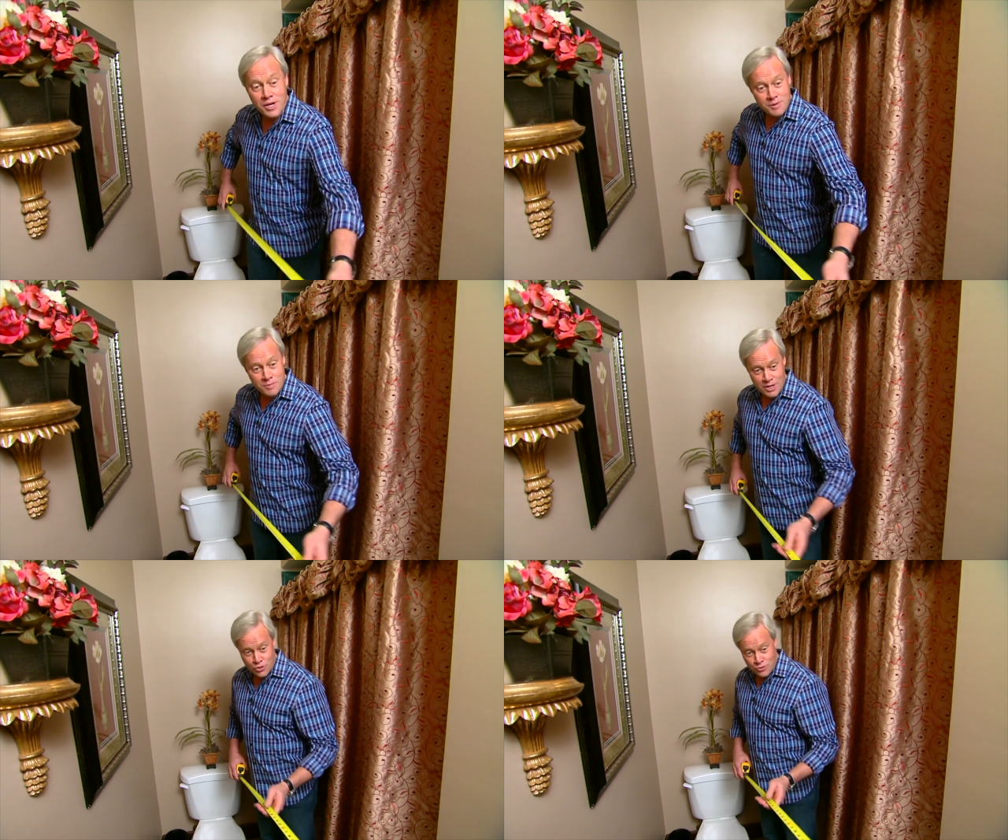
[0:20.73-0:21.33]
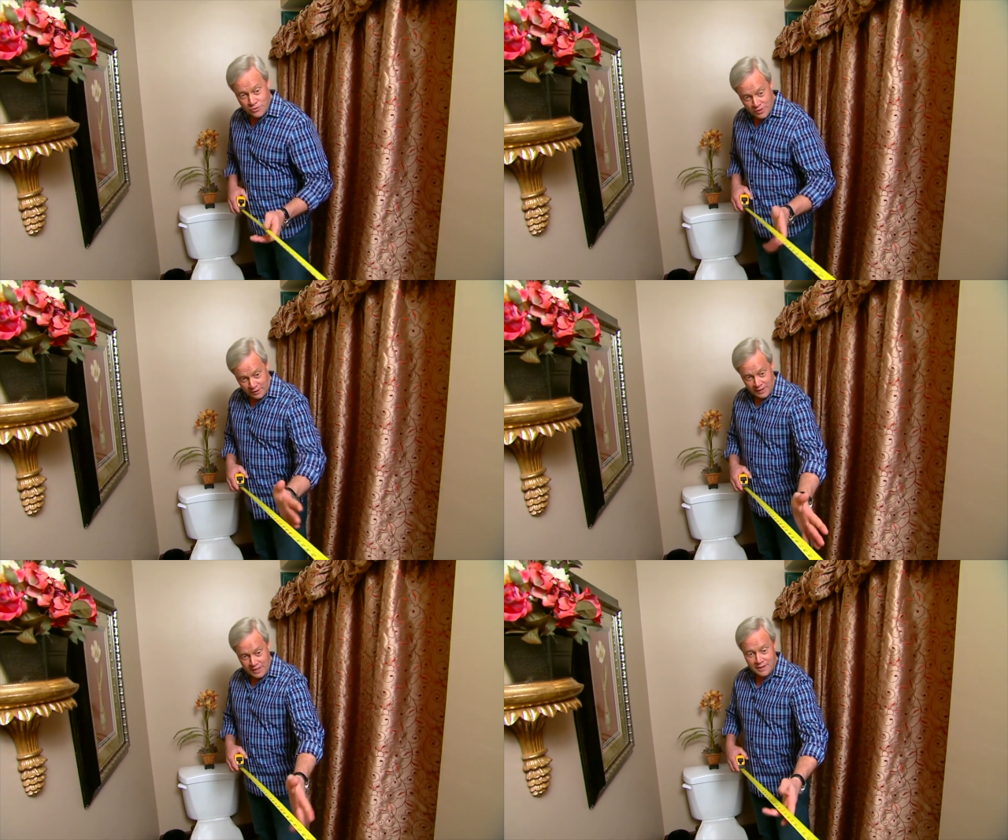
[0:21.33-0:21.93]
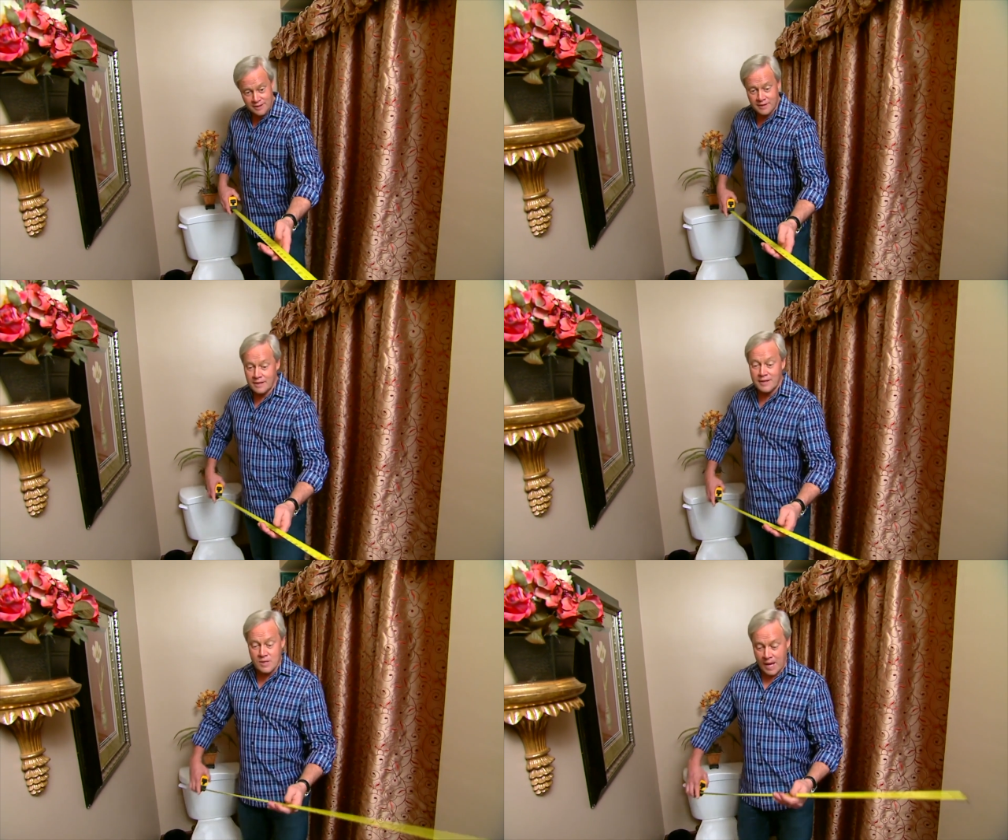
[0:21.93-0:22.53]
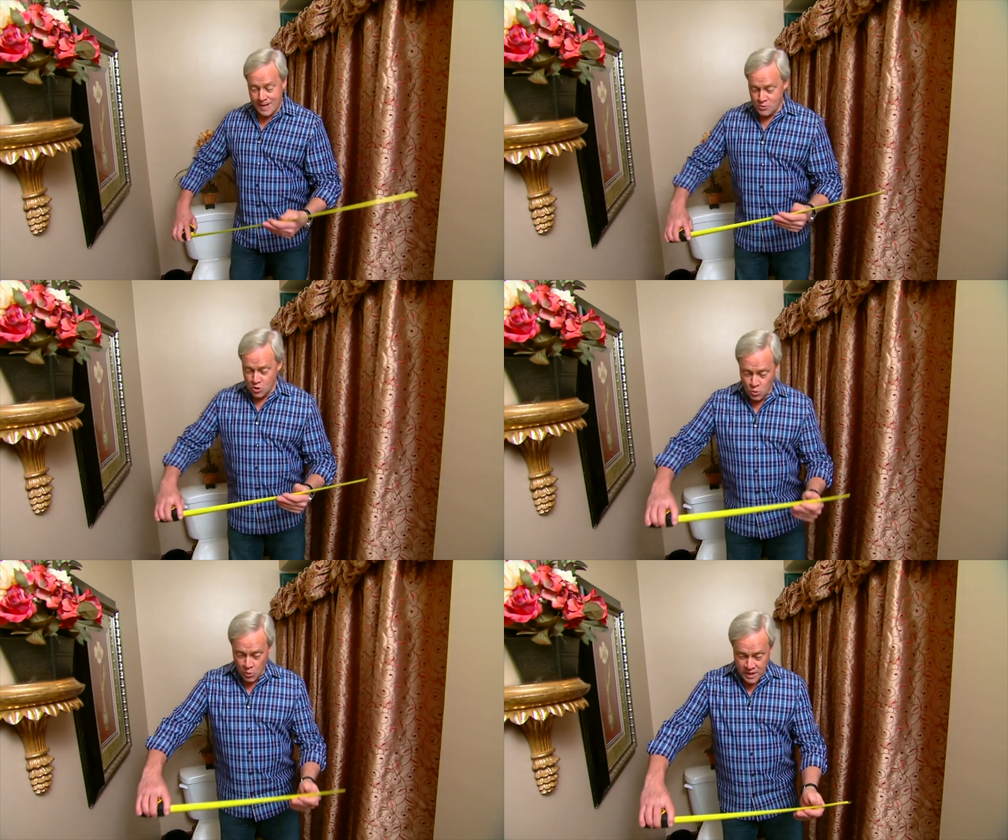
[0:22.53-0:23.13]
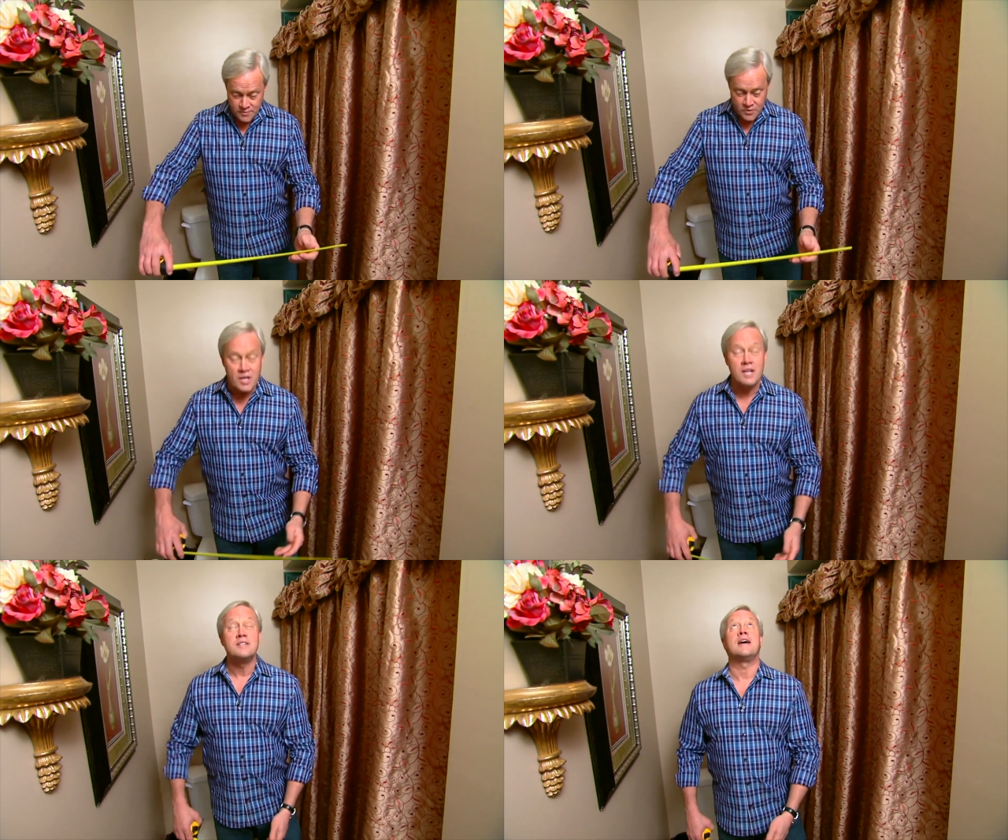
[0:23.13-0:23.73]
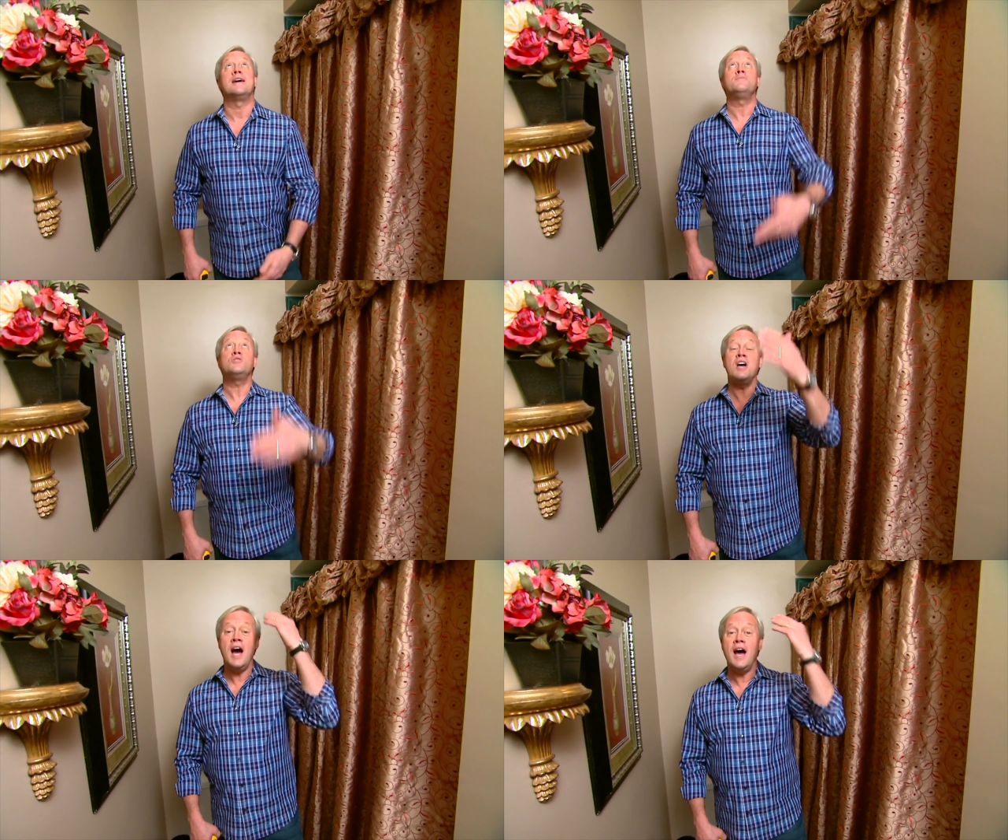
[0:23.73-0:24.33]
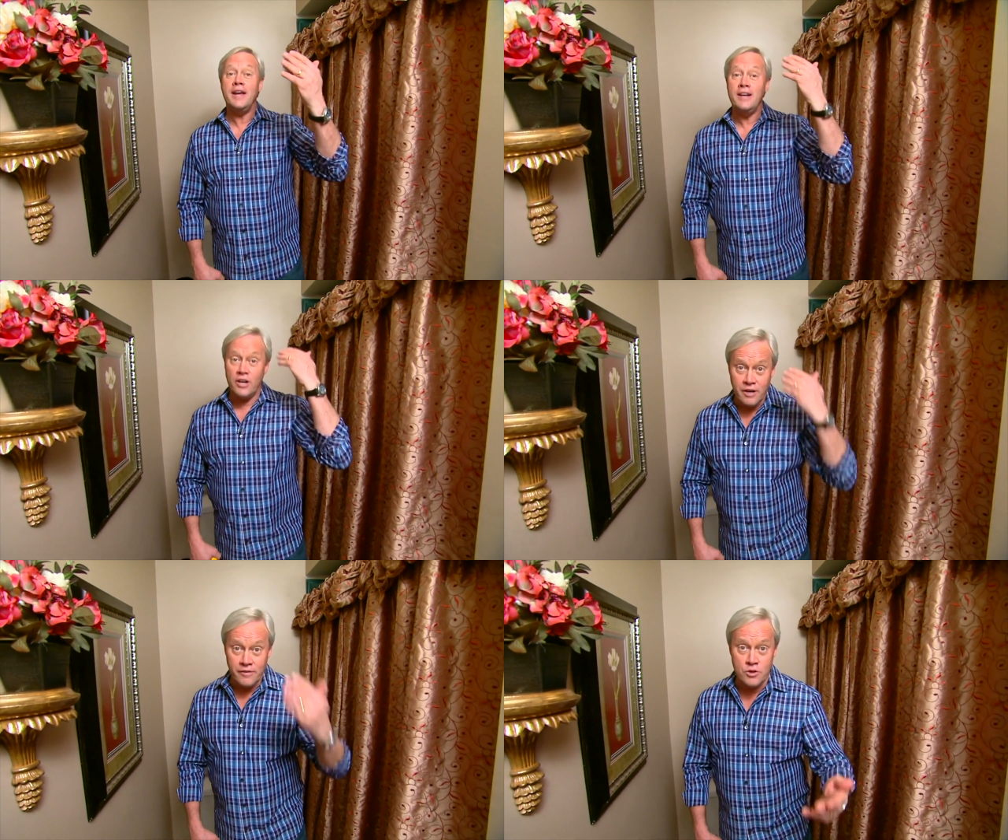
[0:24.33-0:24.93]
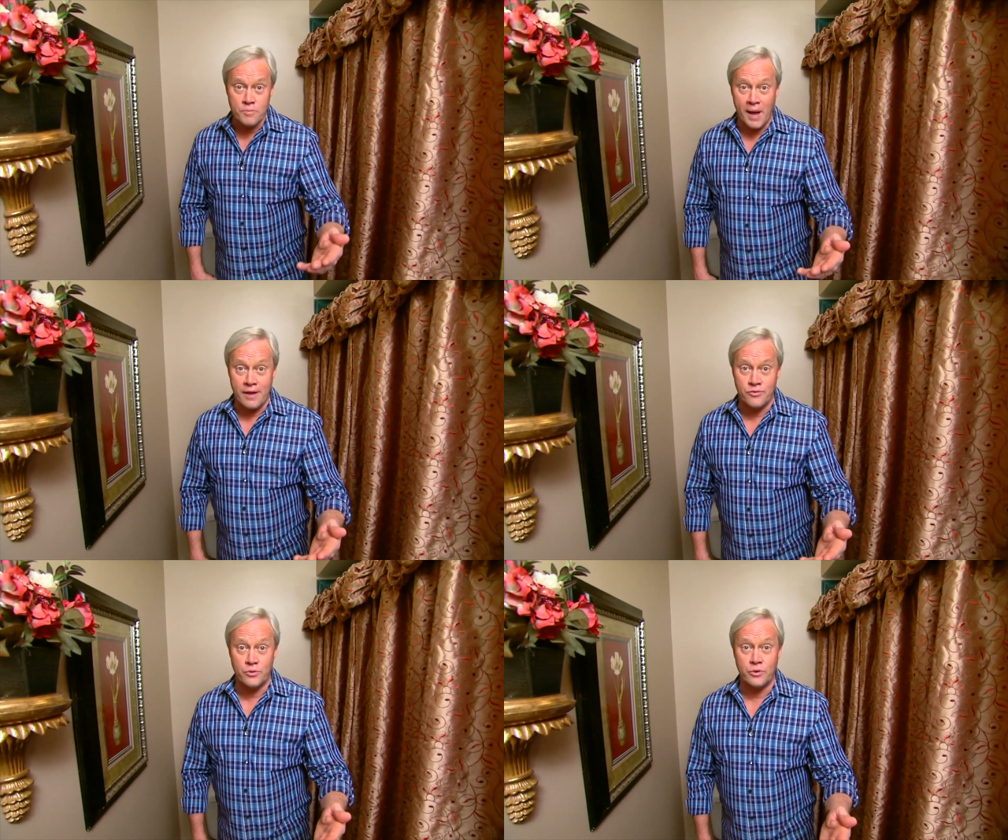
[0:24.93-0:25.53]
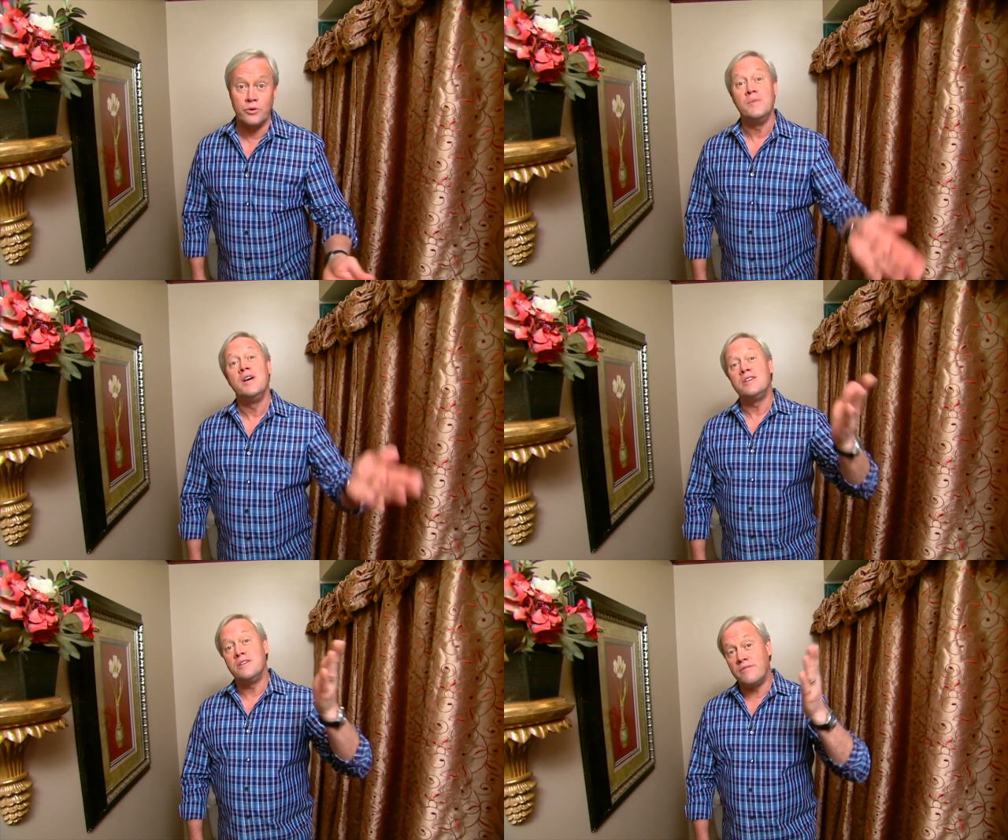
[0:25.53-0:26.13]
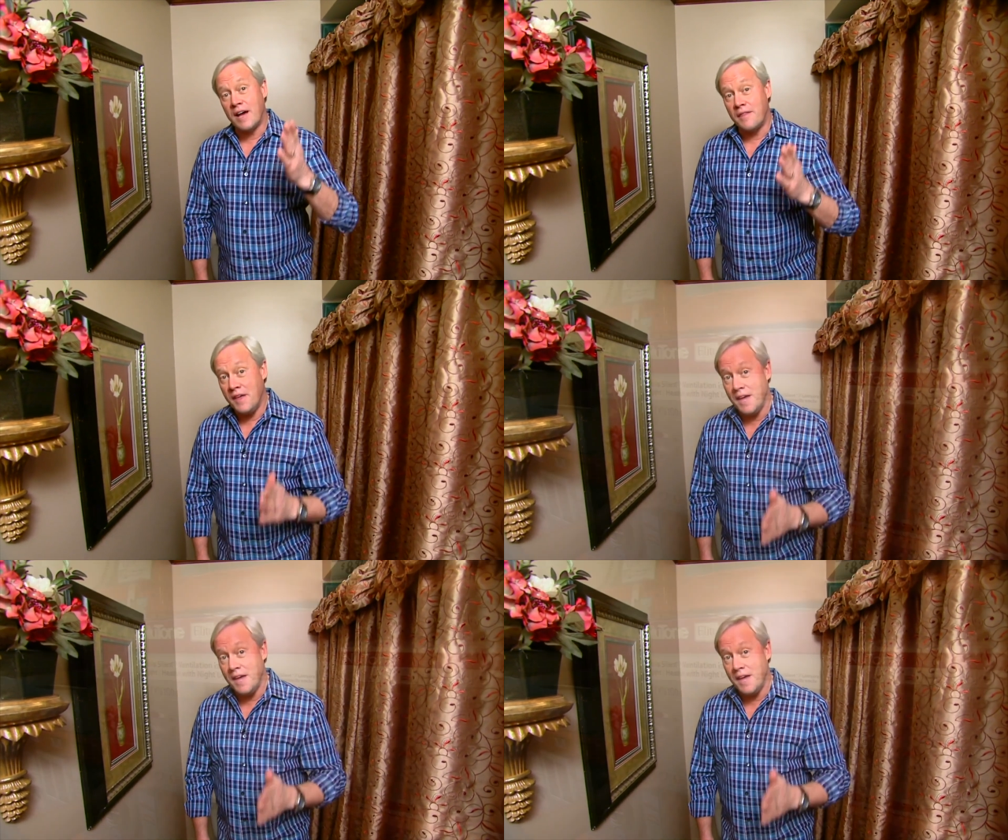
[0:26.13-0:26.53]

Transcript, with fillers: measure the length times the width times the height of your bathroom, divide